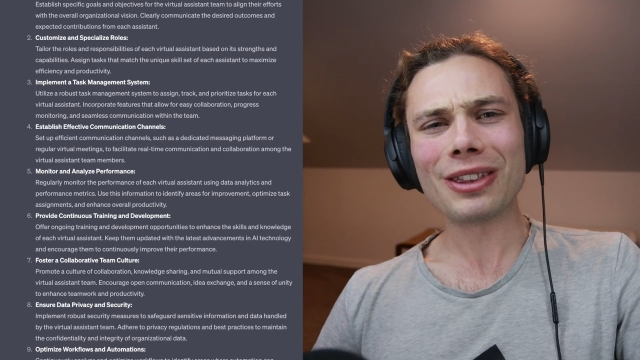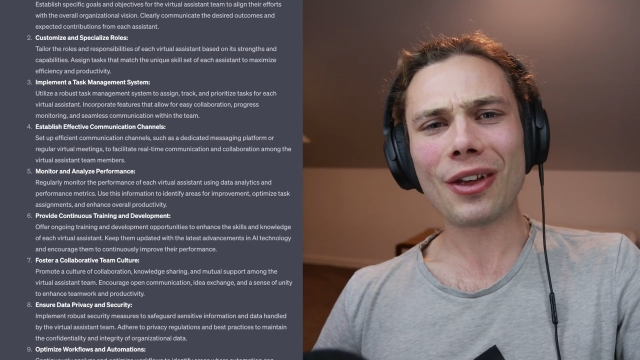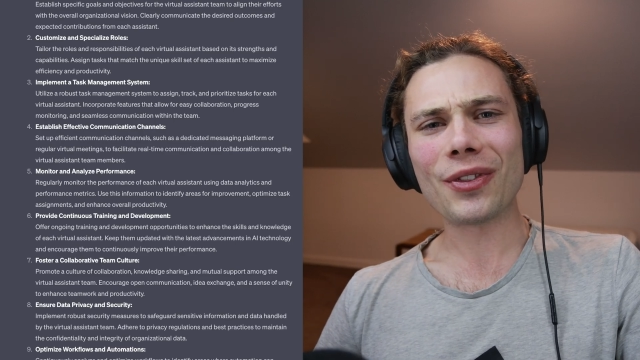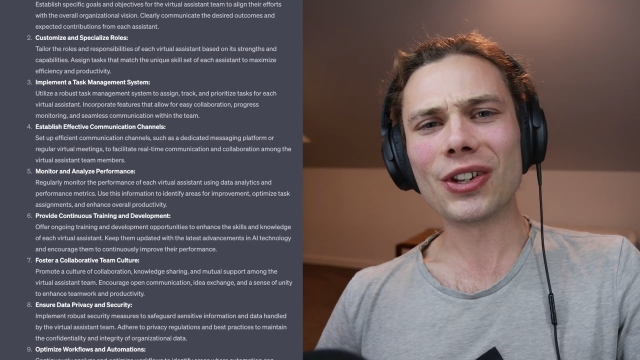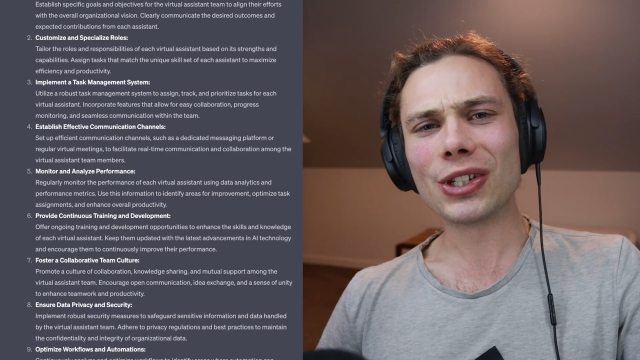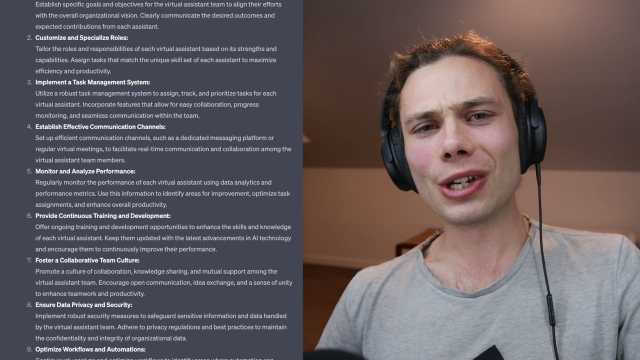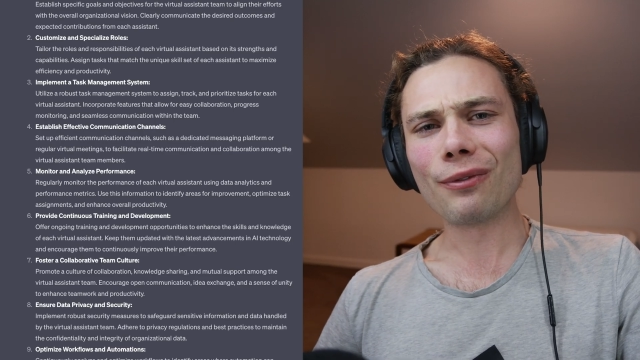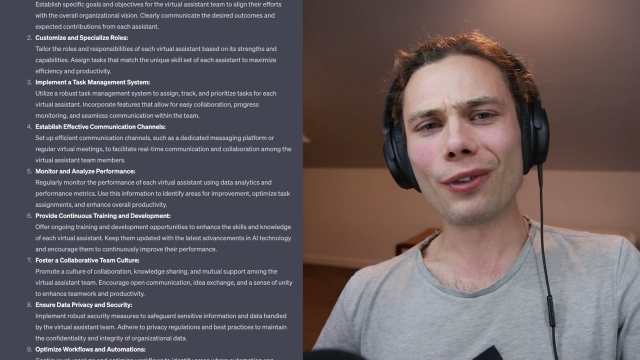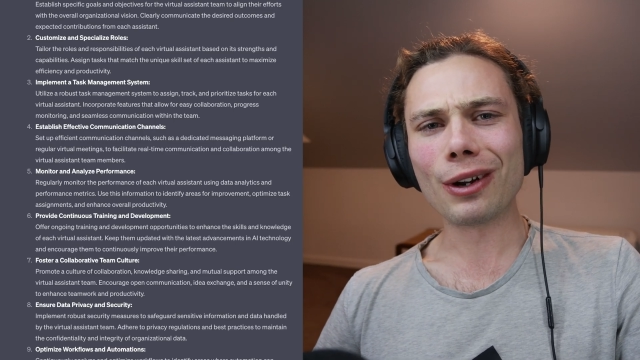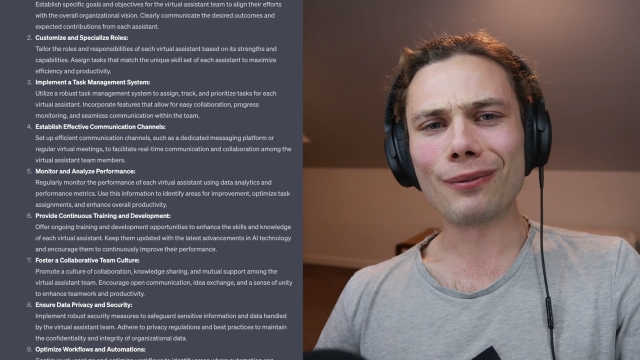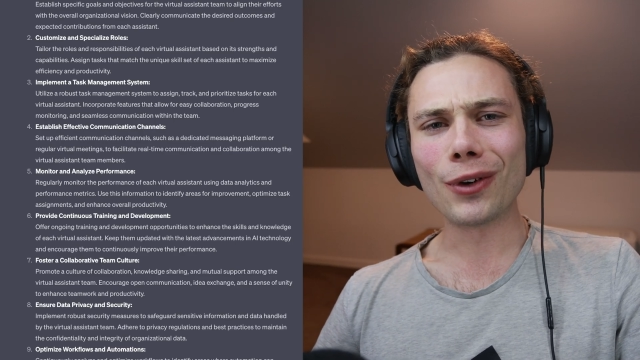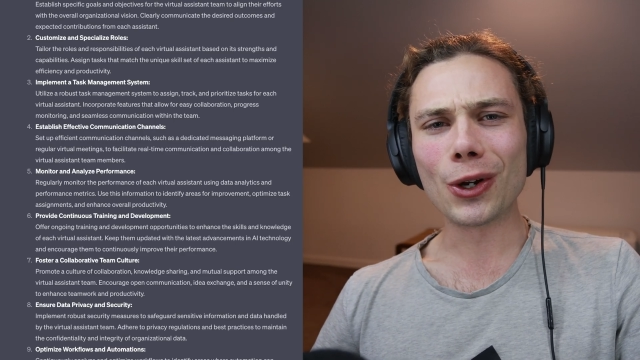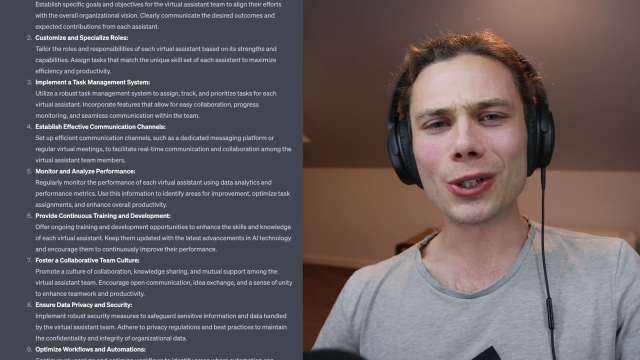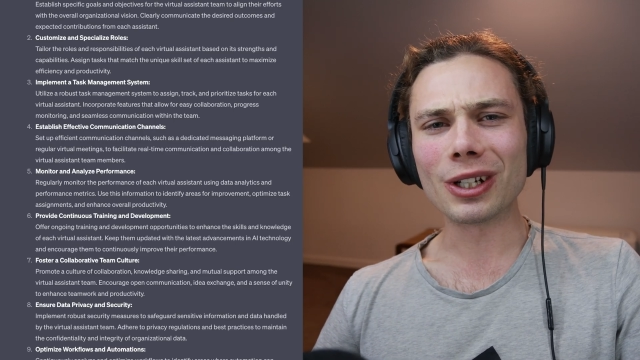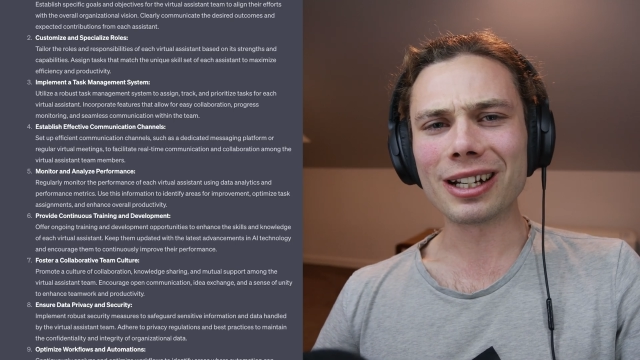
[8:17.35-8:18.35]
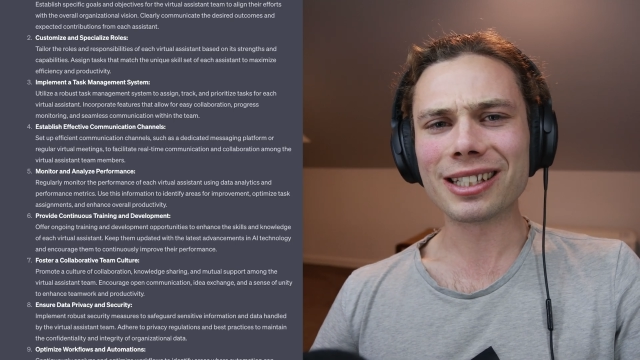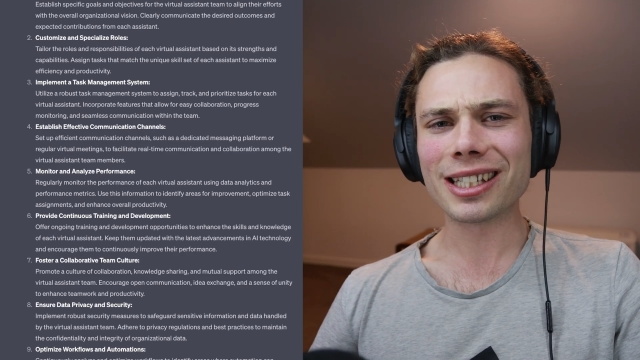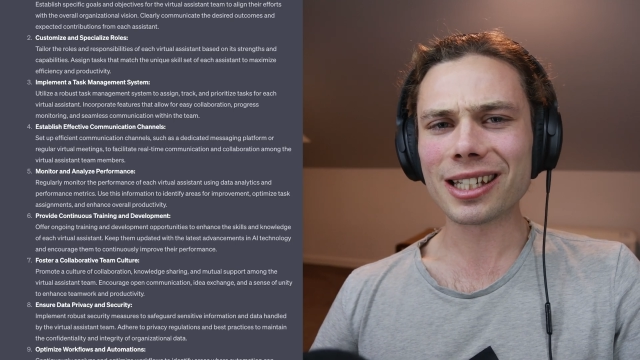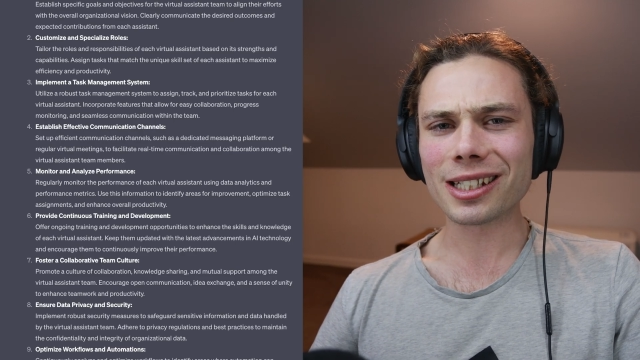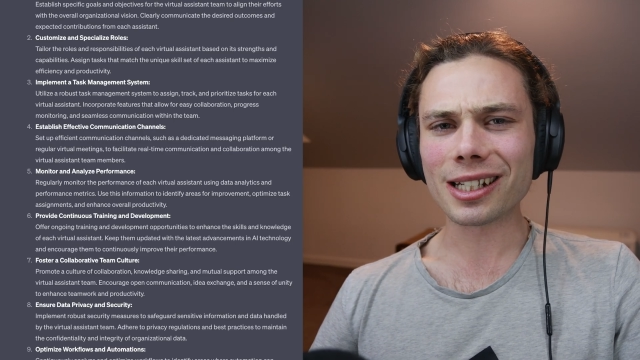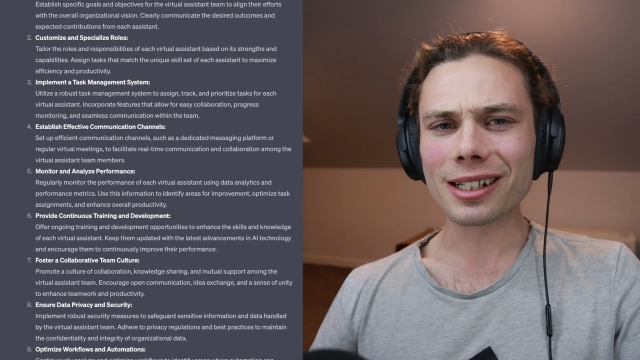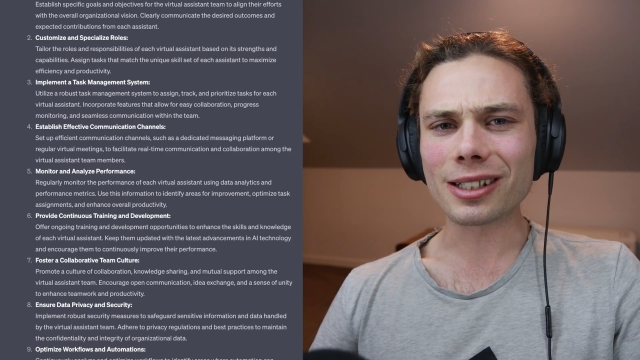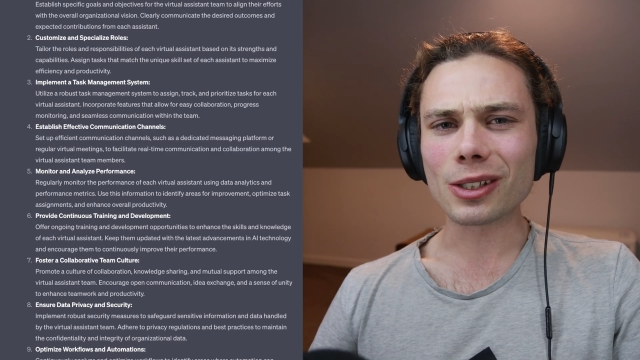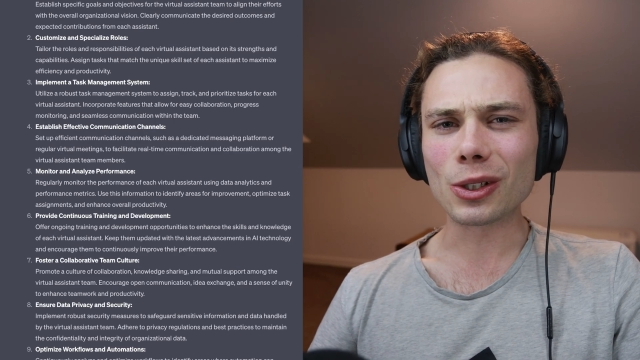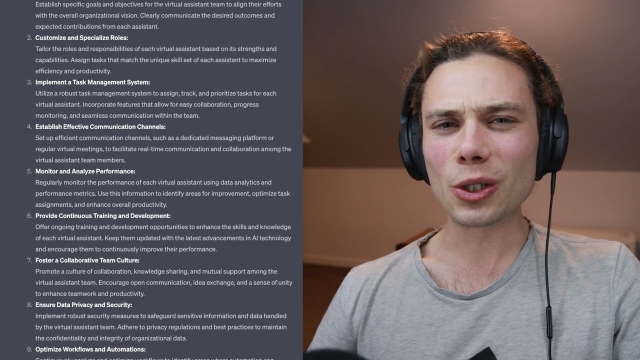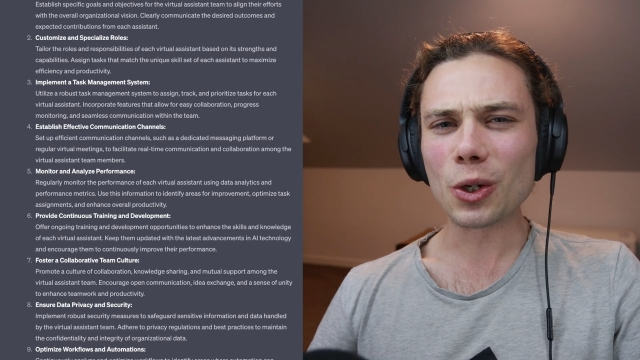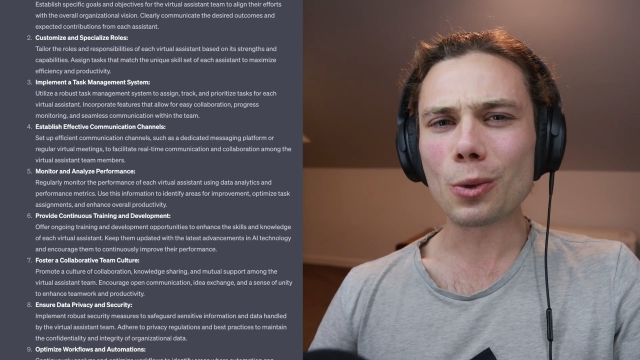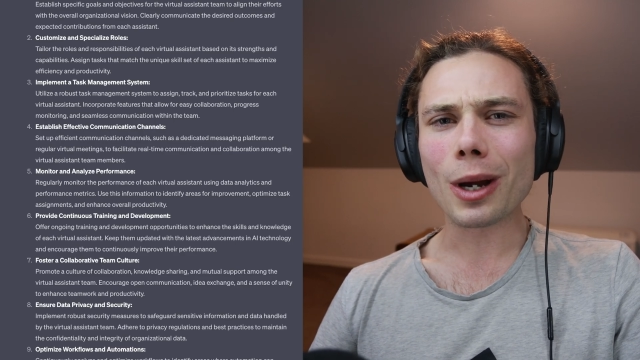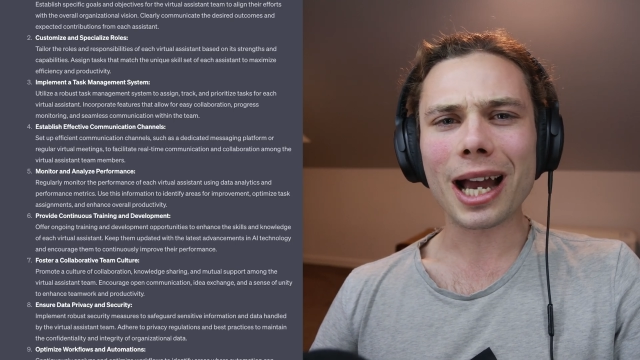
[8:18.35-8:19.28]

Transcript: that the different virtual assistants do